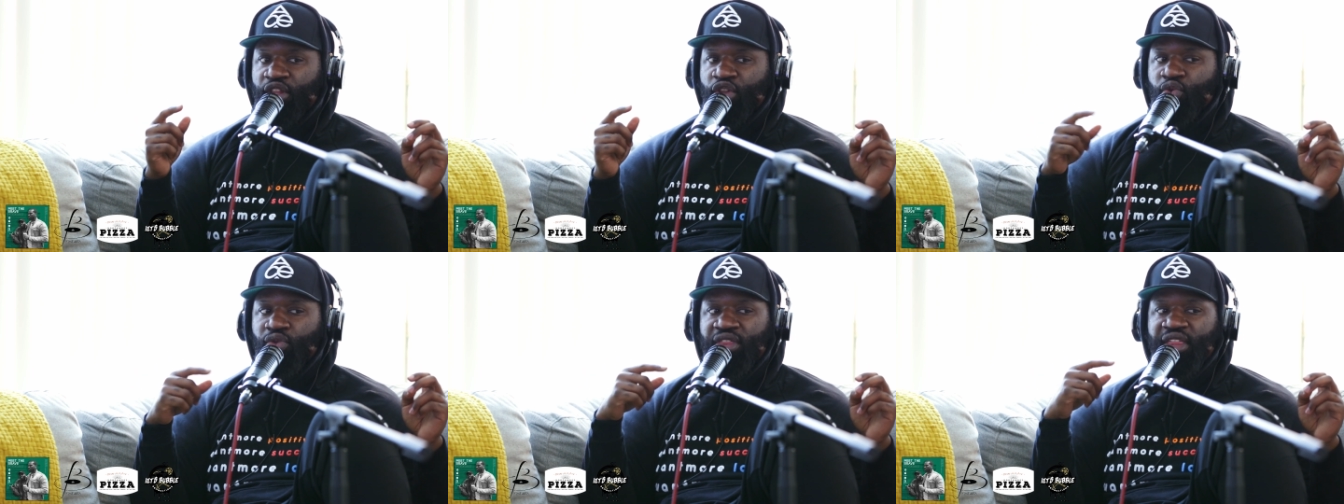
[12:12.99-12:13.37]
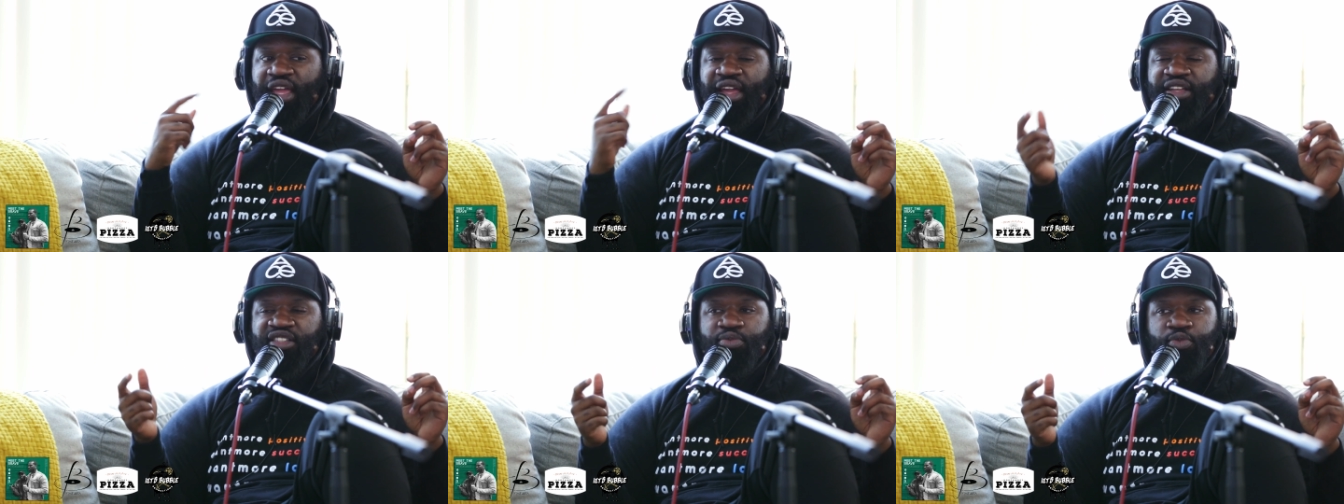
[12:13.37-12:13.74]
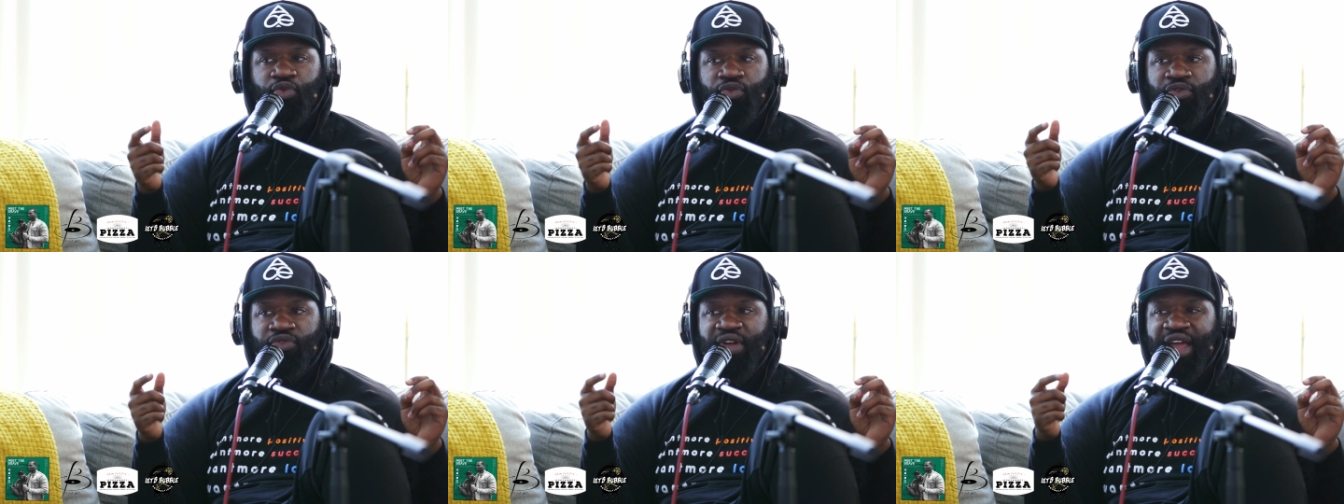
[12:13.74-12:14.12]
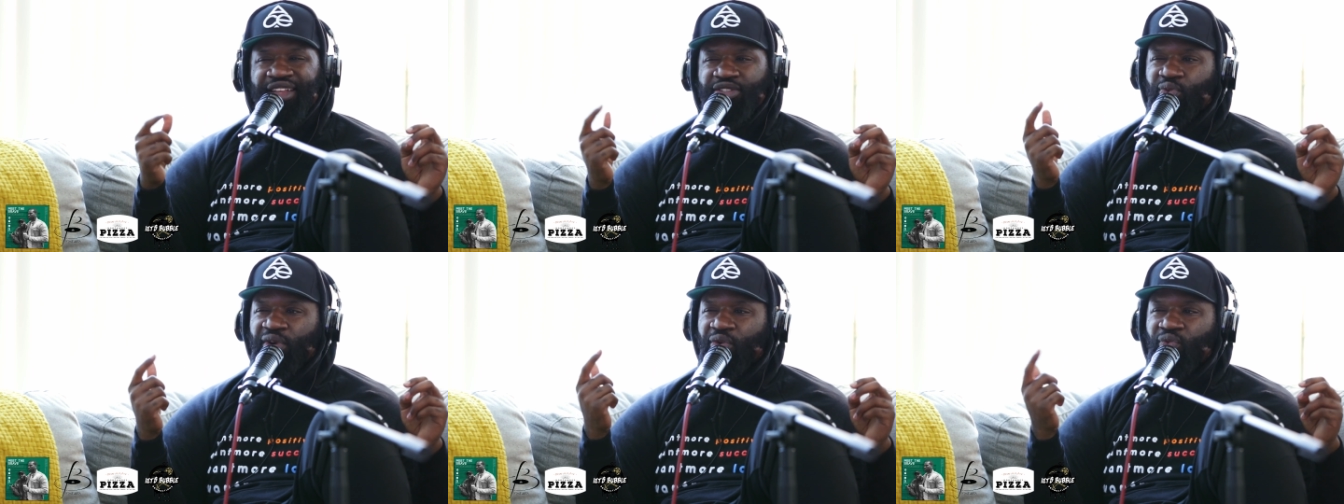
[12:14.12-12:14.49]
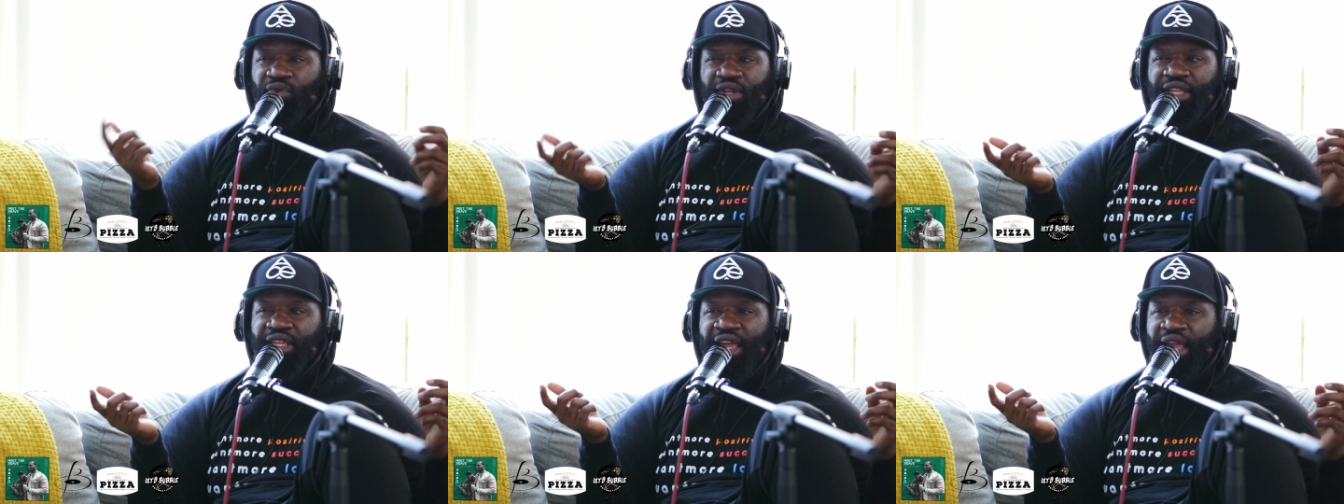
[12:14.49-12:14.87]
You think it's moving fast when it
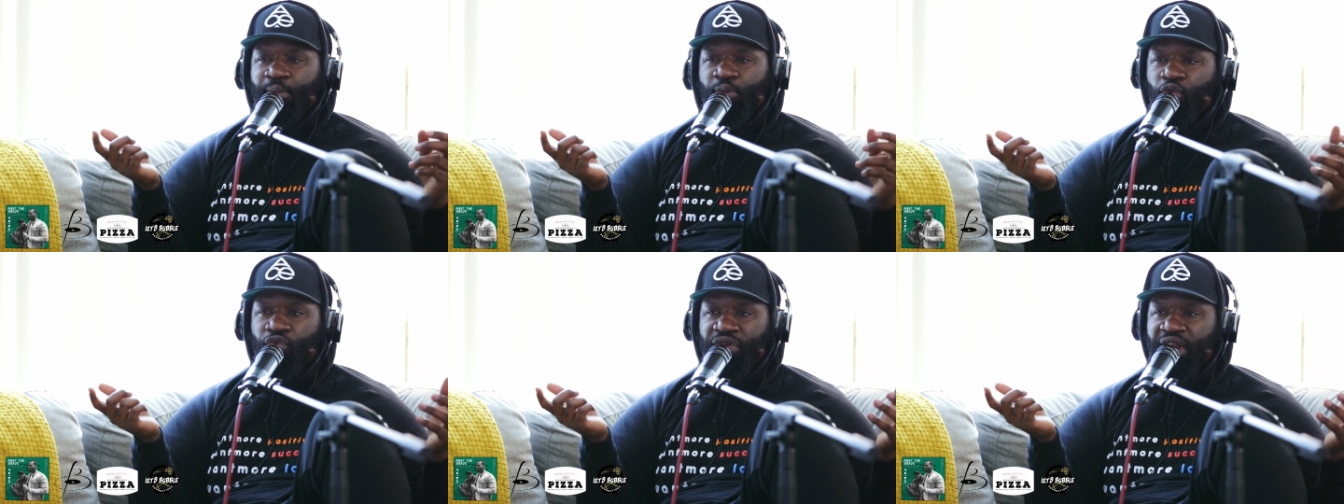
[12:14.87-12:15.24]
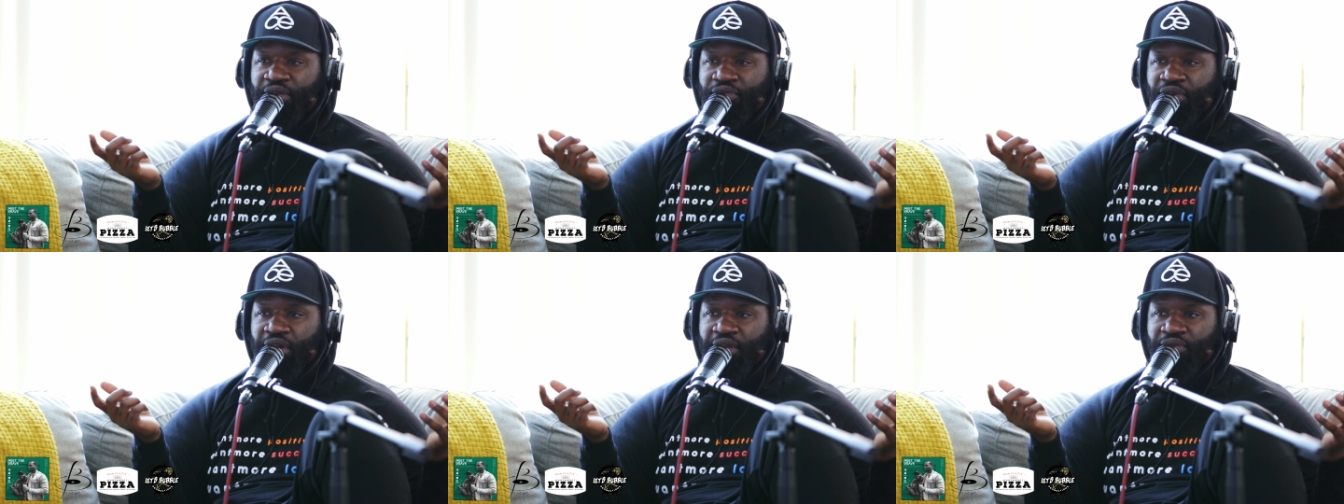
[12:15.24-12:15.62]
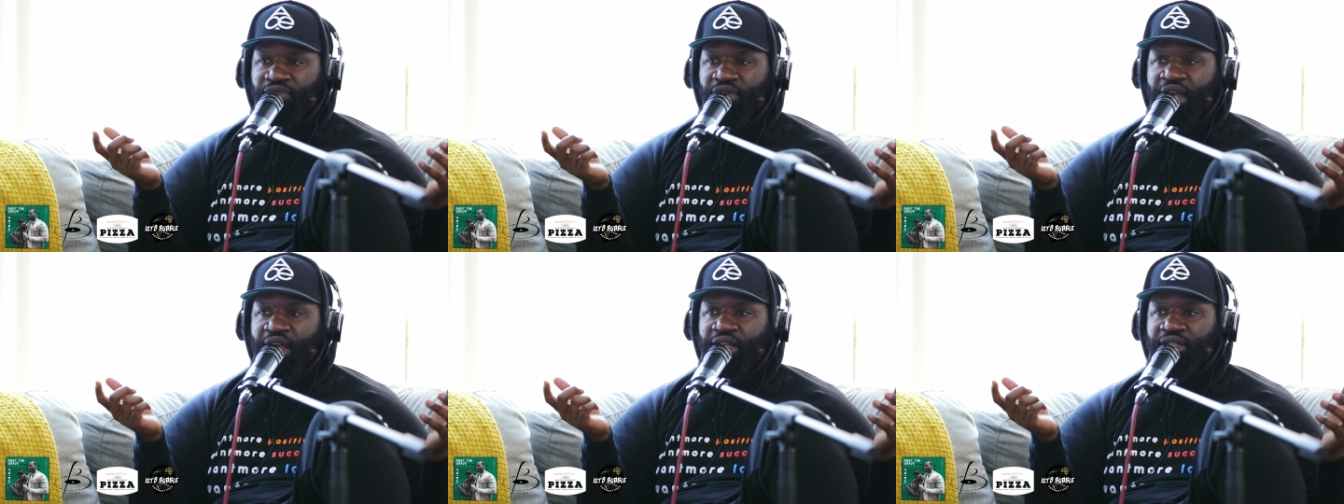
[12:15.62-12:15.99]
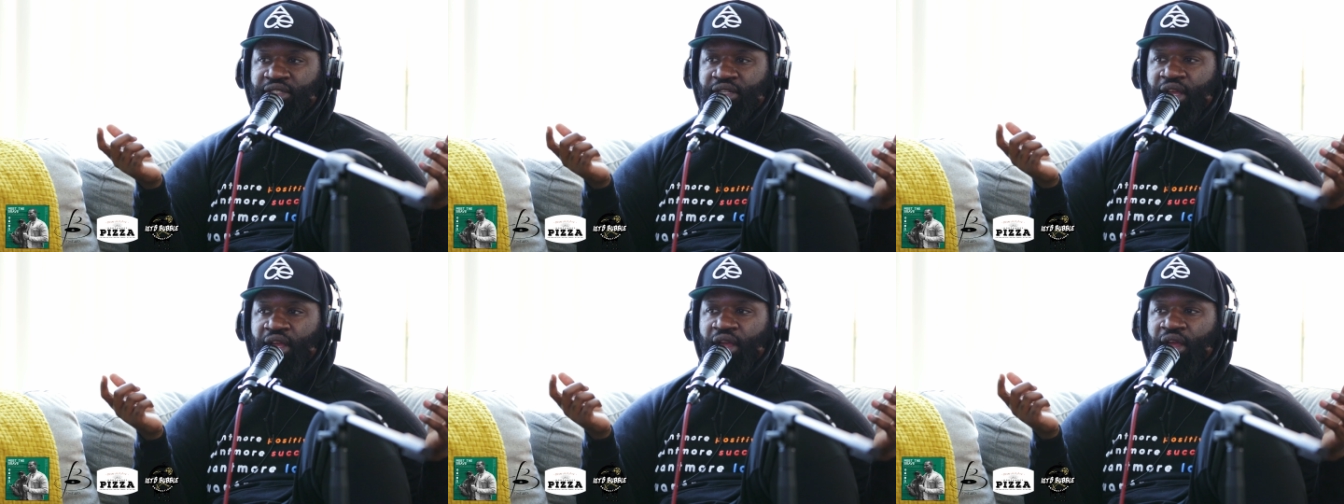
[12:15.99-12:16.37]
really ain't moving that fucking fast.